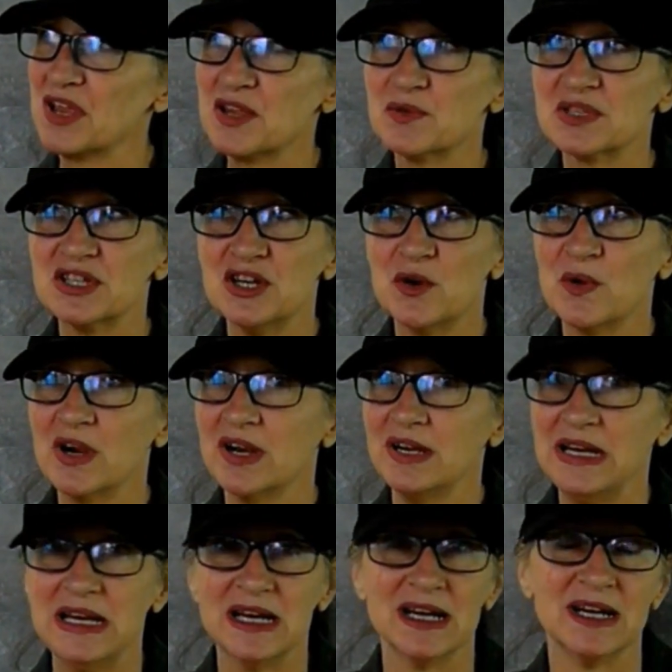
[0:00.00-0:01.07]
brother was
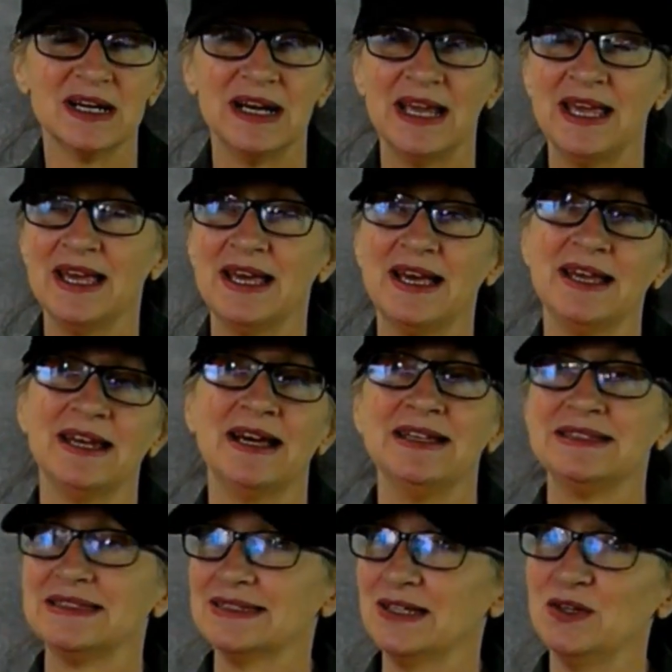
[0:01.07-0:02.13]
nowhere near, and I
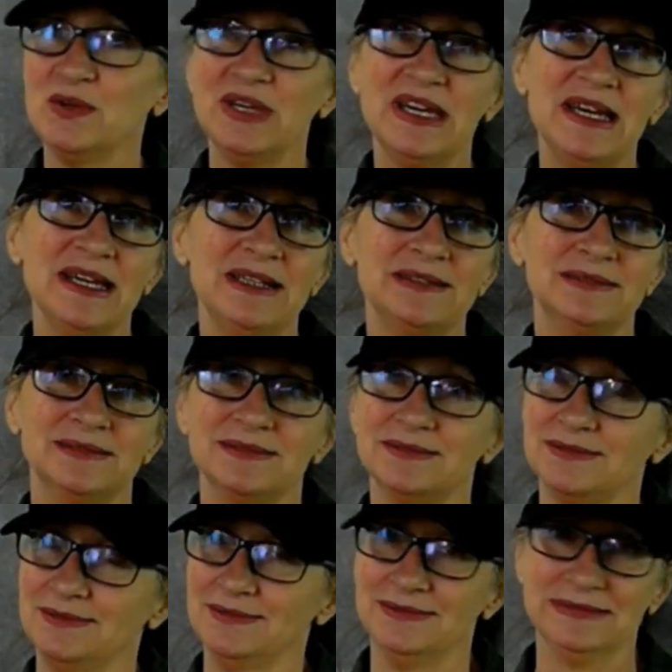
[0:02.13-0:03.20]
thought, okay,
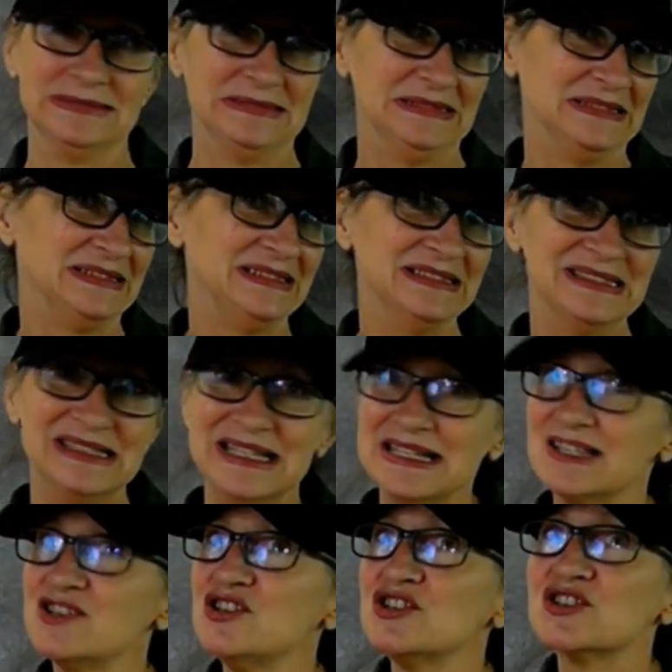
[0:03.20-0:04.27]

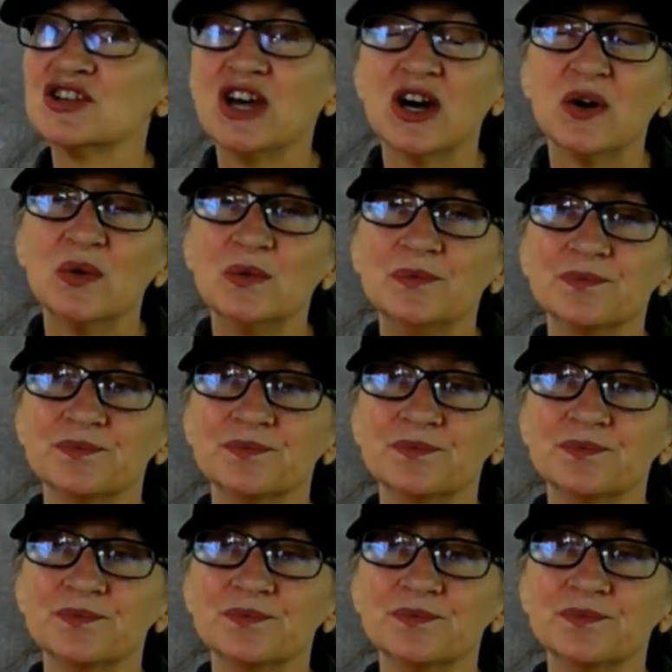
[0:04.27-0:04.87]
let's just go.